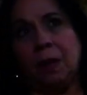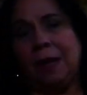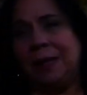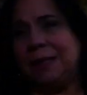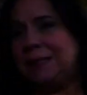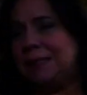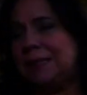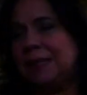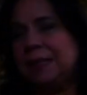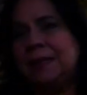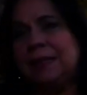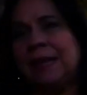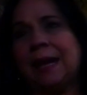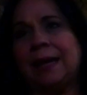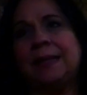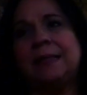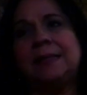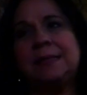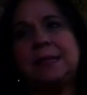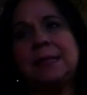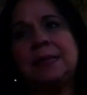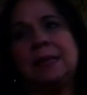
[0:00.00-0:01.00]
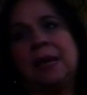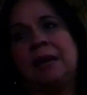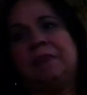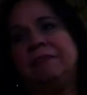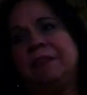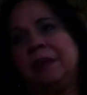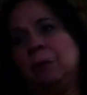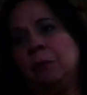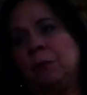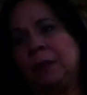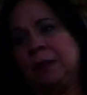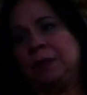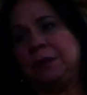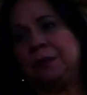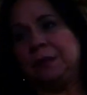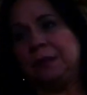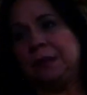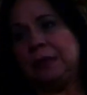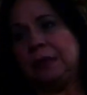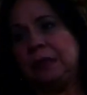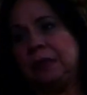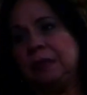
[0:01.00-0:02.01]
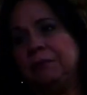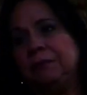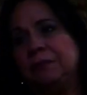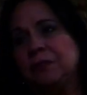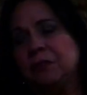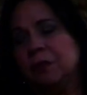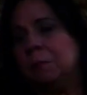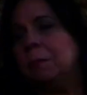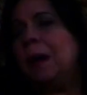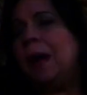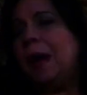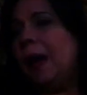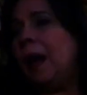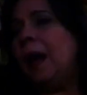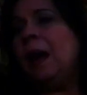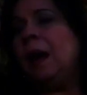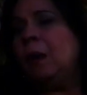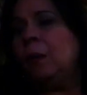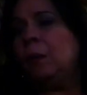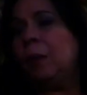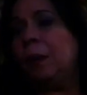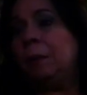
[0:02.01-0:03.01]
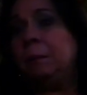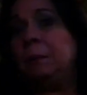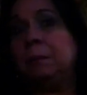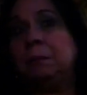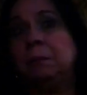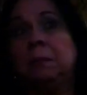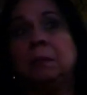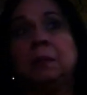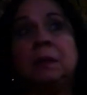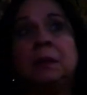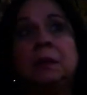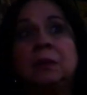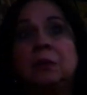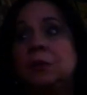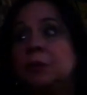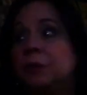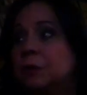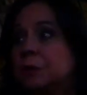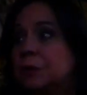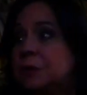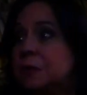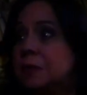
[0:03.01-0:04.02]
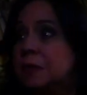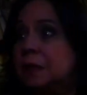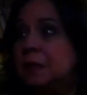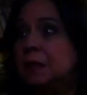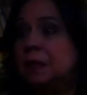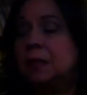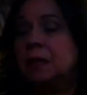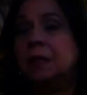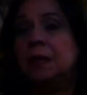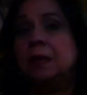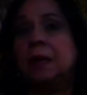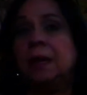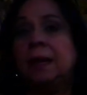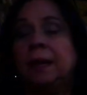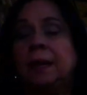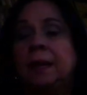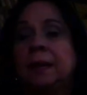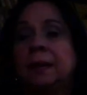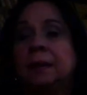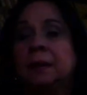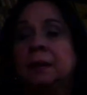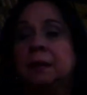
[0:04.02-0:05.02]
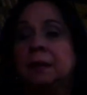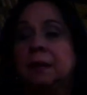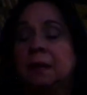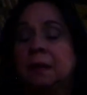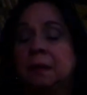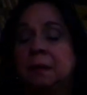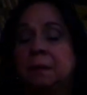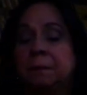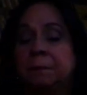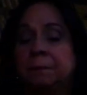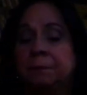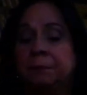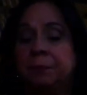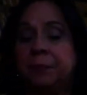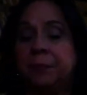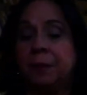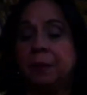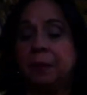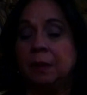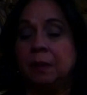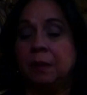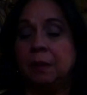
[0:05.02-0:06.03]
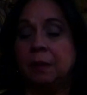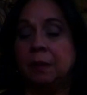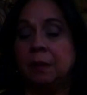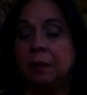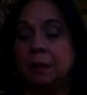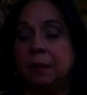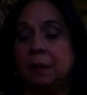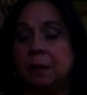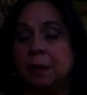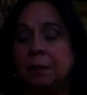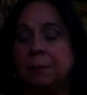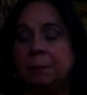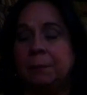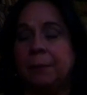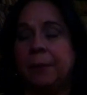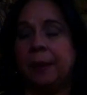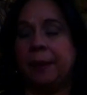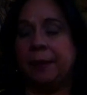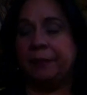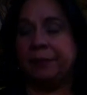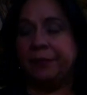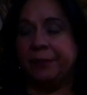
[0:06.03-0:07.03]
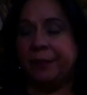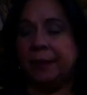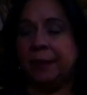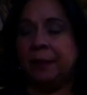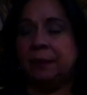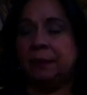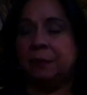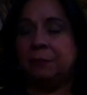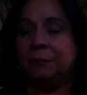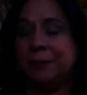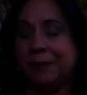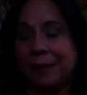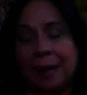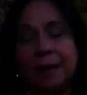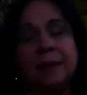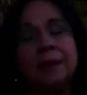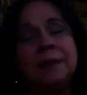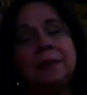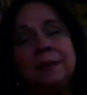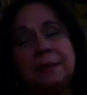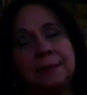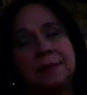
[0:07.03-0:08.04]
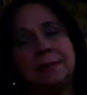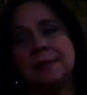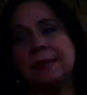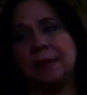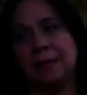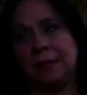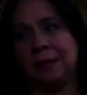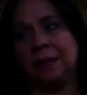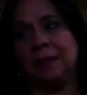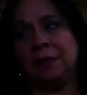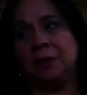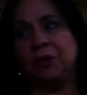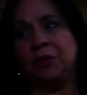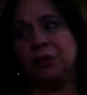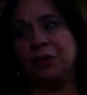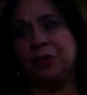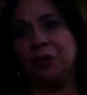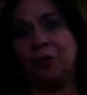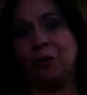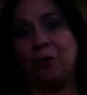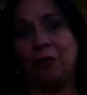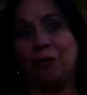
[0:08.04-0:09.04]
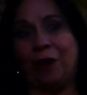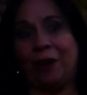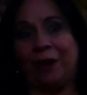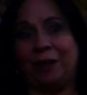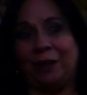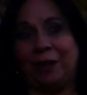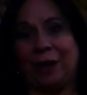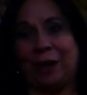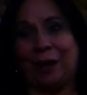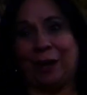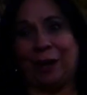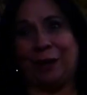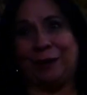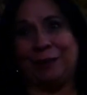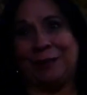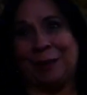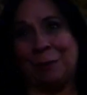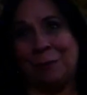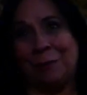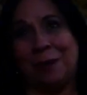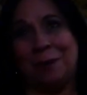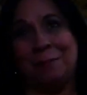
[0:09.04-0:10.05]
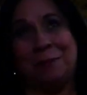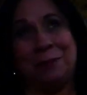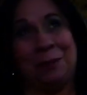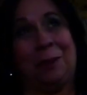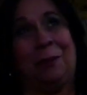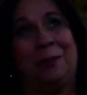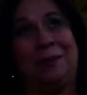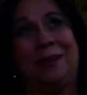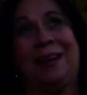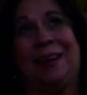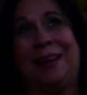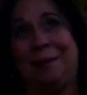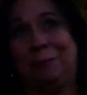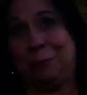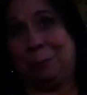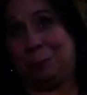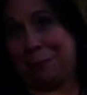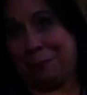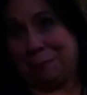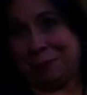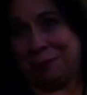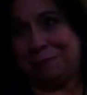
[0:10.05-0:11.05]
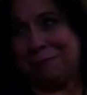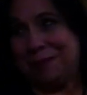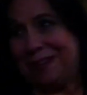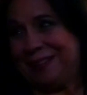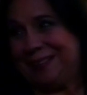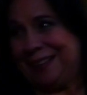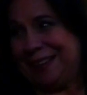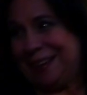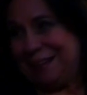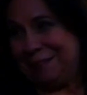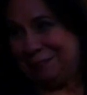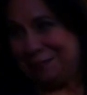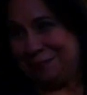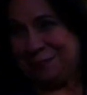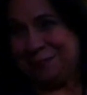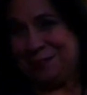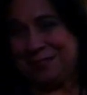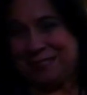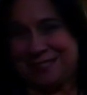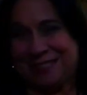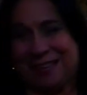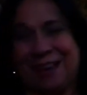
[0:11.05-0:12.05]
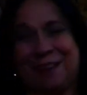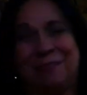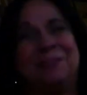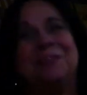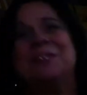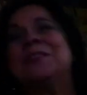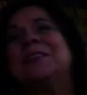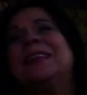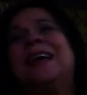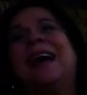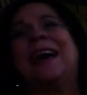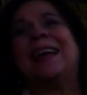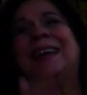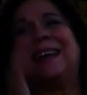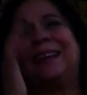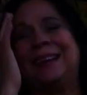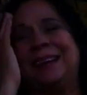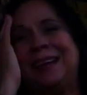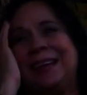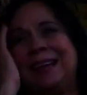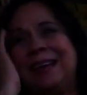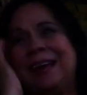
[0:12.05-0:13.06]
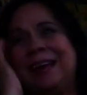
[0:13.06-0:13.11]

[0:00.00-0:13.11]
I said, that is the life I want to live. Somehow I'm in New York City and, um, and then reality set in, you know, I, I, now I'm alone, I have to pay my rent, I have to do this, I have to do that. And